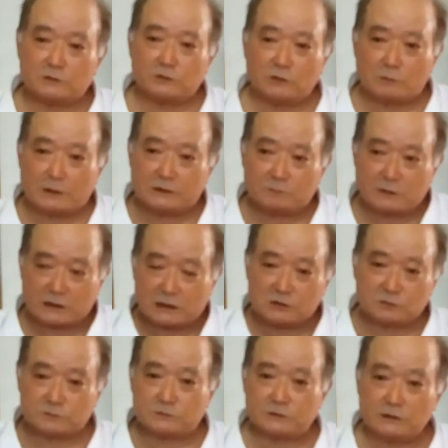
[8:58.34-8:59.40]
your body
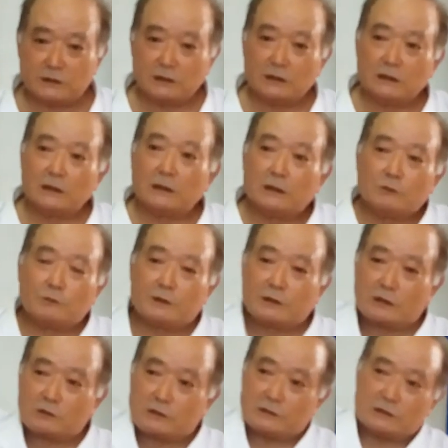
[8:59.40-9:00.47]
mechanisms, when
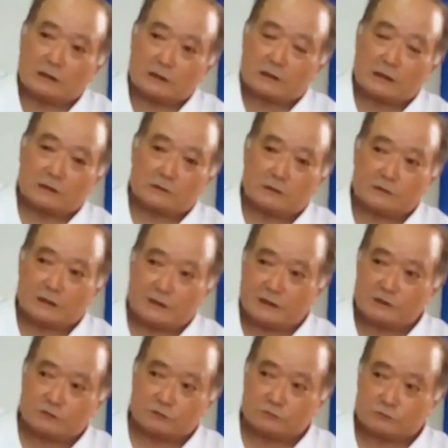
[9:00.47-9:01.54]
you get the
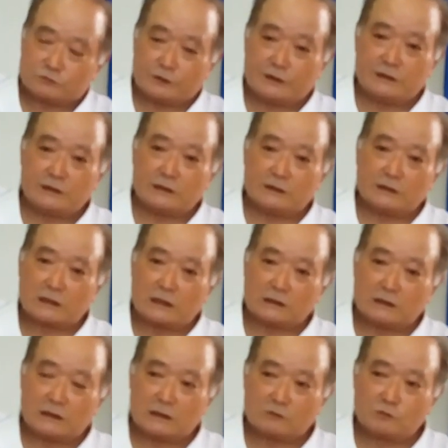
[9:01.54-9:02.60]
reto training, the
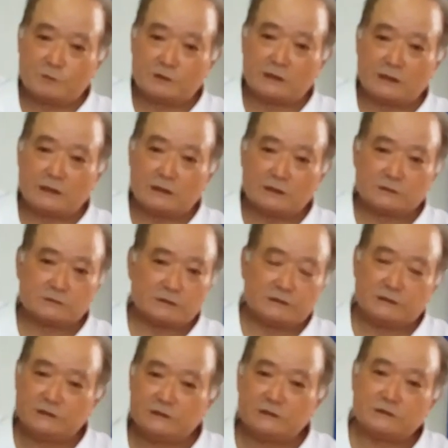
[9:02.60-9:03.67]
kumite,
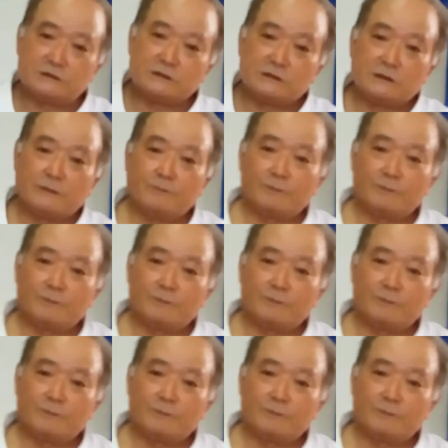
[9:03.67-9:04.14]
easy.